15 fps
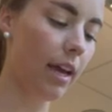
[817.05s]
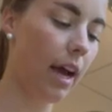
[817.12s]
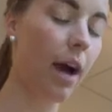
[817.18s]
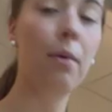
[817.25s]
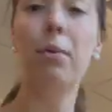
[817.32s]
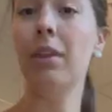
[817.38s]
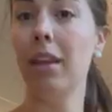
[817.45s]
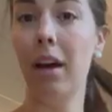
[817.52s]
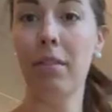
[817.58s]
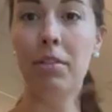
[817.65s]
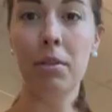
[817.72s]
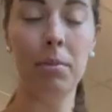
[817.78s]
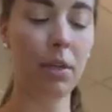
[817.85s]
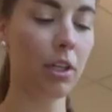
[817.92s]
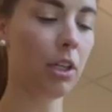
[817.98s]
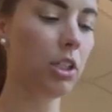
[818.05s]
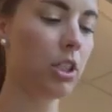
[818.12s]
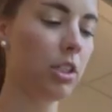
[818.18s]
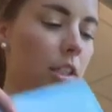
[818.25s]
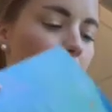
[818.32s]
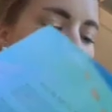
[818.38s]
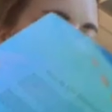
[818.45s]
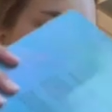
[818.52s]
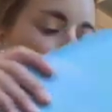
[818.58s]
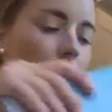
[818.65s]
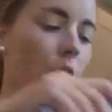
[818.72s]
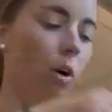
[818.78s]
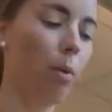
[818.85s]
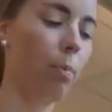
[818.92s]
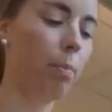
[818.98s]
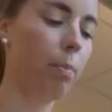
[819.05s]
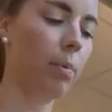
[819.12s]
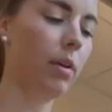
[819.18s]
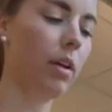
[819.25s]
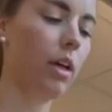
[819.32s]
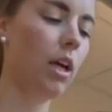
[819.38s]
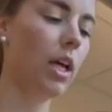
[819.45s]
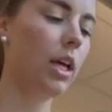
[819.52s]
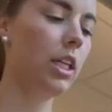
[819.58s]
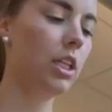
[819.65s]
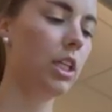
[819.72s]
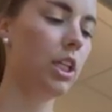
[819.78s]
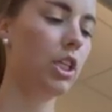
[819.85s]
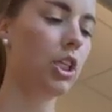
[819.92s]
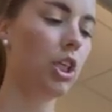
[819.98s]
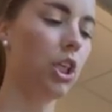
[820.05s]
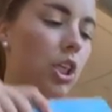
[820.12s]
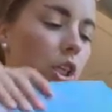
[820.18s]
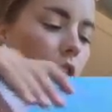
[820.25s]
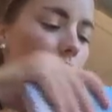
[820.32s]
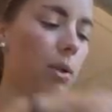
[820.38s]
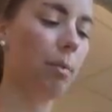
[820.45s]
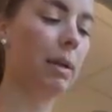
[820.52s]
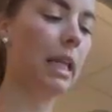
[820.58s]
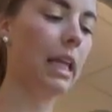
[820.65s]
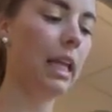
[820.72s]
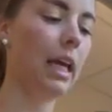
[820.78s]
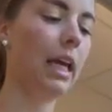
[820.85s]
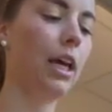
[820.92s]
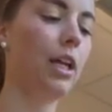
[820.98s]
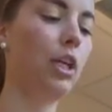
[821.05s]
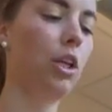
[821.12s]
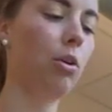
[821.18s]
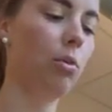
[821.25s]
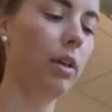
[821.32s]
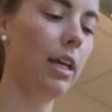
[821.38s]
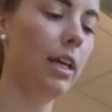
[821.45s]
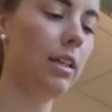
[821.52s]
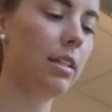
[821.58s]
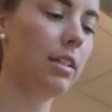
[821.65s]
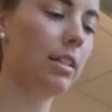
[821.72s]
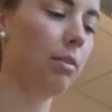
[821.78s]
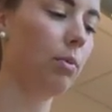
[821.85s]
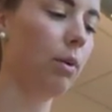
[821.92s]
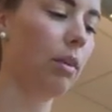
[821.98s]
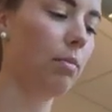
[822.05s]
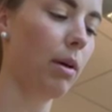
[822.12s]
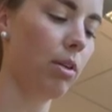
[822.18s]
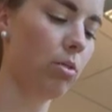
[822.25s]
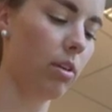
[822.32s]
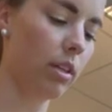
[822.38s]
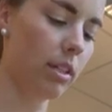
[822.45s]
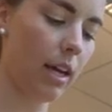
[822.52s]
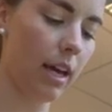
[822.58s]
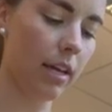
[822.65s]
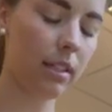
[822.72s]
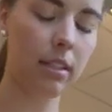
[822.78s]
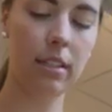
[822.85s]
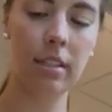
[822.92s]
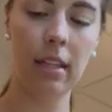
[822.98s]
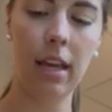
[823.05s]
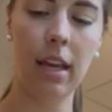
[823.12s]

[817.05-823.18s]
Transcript: I would love to be able to just like help teachers plan units with mentor texts